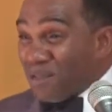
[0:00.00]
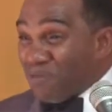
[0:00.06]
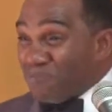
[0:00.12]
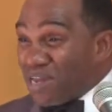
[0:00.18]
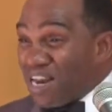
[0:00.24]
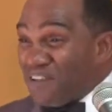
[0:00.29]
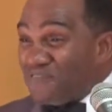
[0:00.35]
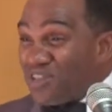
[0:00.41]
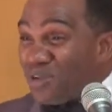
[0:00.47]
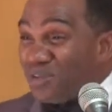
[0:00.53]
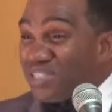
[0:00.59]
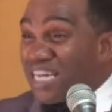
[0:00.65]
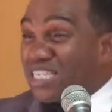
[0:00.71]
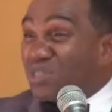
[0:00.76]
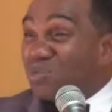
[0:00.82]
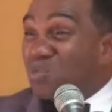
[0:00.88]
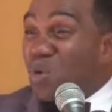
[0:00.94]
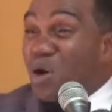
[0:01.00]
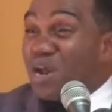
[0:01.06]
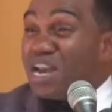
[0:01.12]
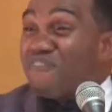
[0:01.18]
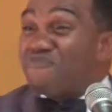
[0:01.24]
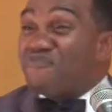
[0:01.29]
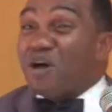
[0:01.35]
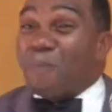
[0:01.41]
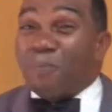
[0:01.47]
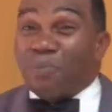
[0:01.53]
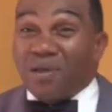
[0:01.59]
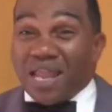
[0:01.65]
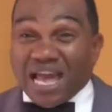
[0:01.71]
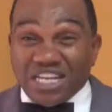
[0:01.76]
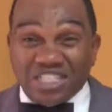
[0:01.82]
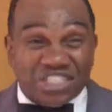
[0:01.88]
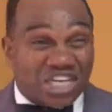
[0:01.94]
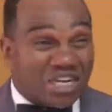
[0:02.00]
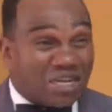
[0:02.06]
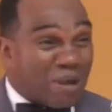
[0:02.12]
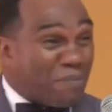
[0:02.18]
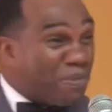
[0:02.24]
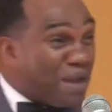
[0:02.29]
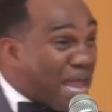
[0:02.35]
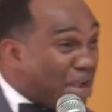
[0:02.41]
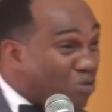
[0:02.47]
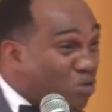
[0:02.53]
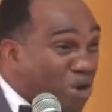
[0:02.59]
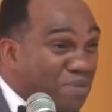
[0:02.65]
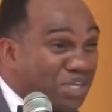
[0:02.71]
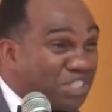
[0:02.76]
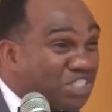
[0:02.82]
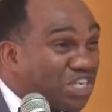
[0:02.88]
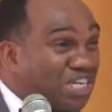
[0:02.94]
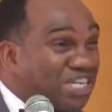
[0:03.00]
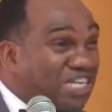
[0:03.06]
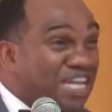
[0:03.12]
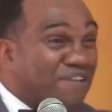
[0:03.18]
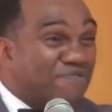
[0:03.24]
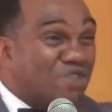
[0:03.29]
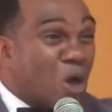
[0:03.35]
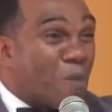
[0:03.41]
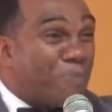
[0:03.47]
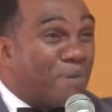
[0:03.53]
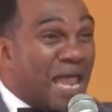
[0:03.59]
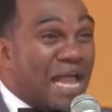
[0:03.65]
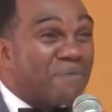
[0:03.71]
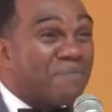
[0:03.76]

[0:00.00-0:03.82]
But if you just want it for pleasure, the black woman shouldn't give no black